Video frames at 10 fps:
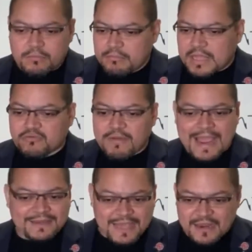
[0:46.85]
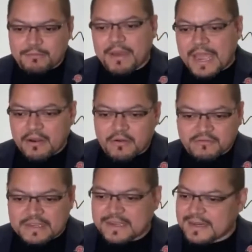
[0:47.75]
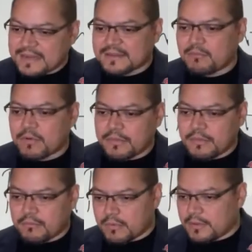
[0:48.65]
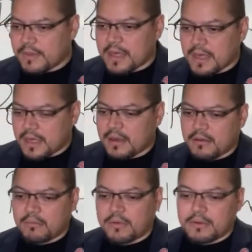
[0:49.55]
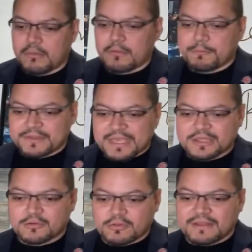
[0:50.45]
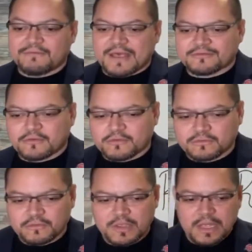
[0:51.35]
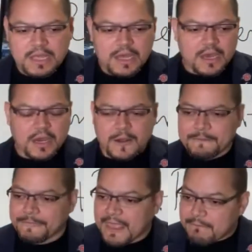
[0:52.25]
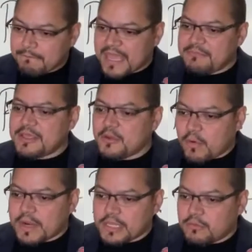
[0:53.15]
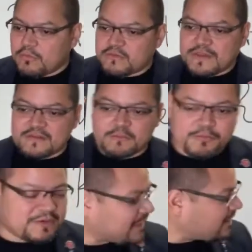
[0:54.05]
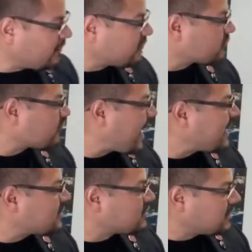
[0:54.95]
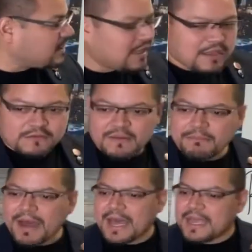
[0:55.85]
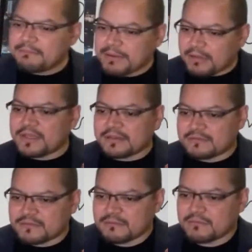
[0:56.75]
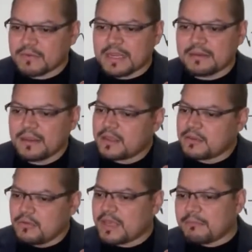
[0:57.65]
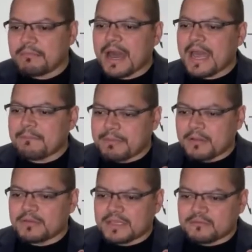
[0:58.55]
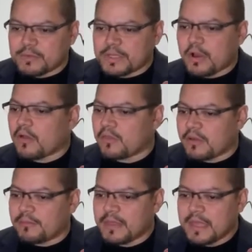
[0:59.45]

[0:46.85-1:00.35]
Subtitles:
attract tenant buyers and connect them with potential investors. Maybe you want to use this particular strategy to buy buildings. Right? You can buy buildings, we call them